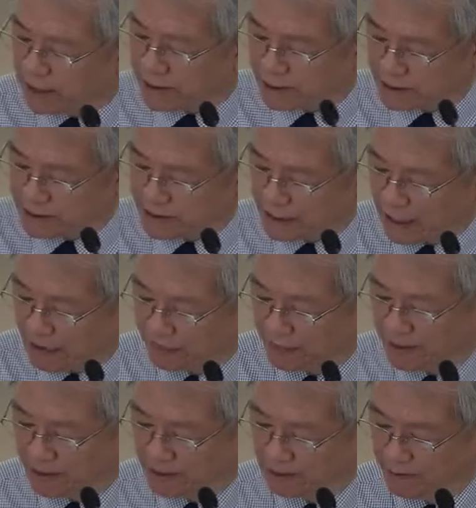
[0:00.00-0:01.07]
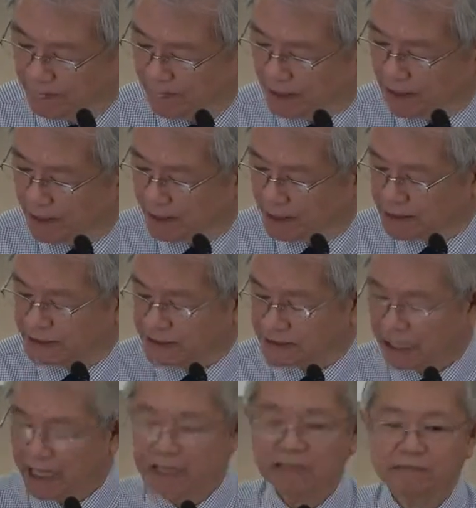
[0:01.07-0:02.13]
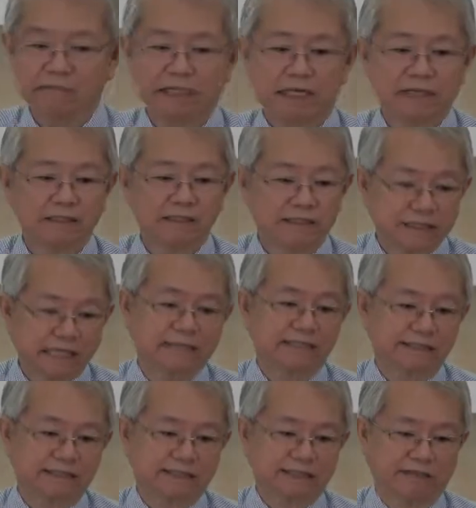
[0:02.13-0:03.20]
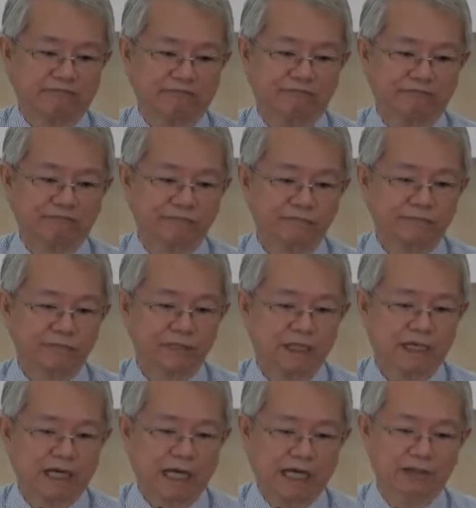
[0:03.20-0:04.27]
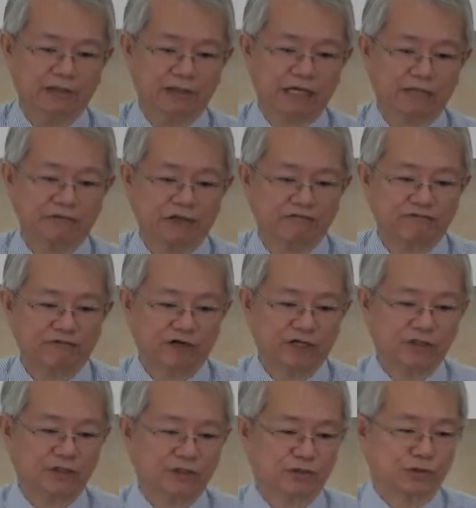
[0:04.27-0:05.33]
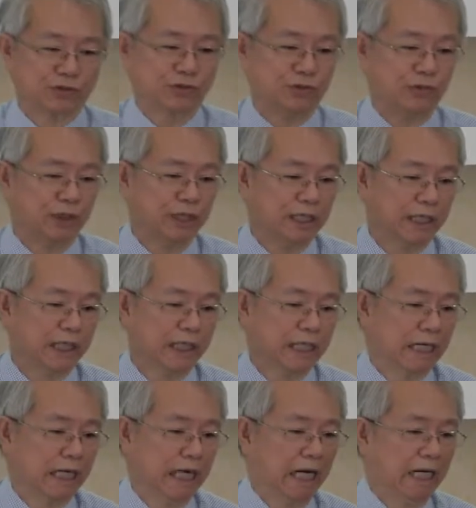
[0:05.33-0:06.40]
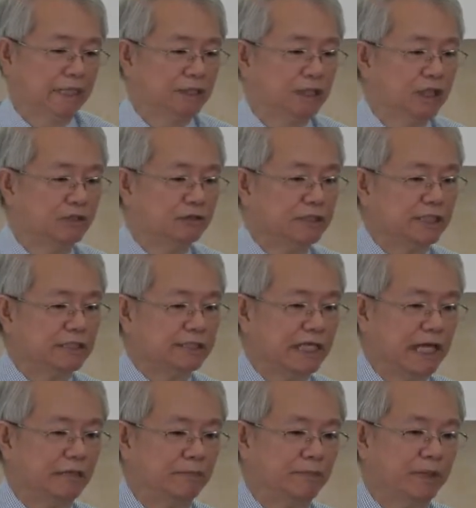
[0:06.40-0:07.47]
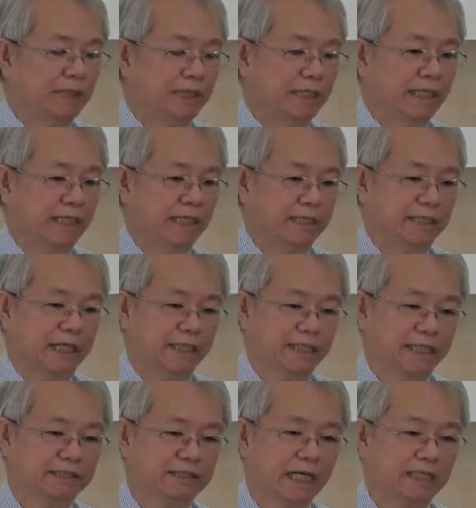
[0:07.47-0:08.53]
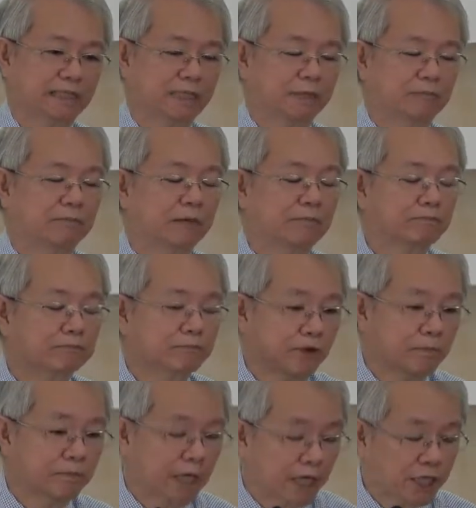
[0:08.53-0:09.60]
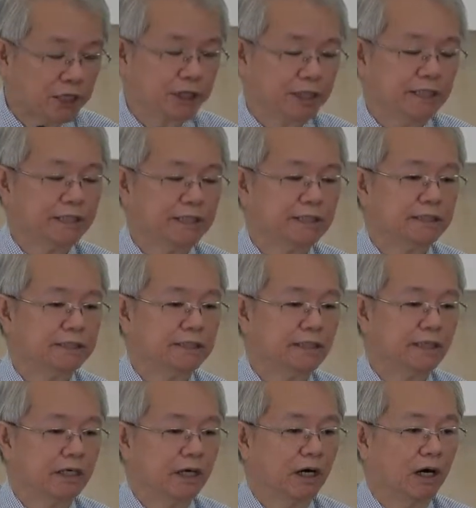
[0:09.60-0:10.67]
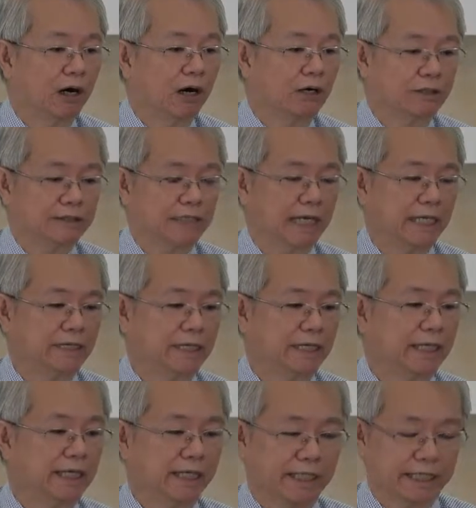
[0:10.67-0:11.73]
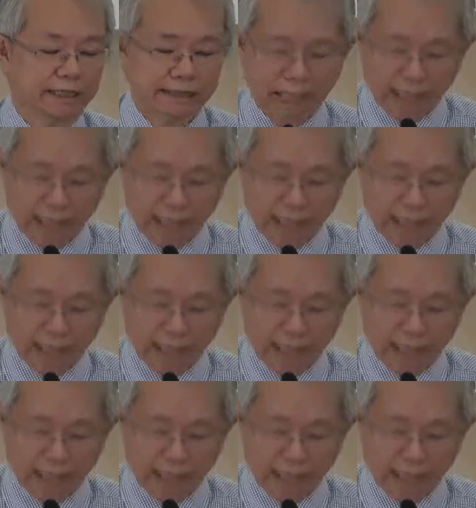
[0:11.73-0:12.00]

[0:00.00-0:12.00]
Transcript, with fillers: a disciple is time sensitive. And you can refer to a new disciple that is under probation or that he is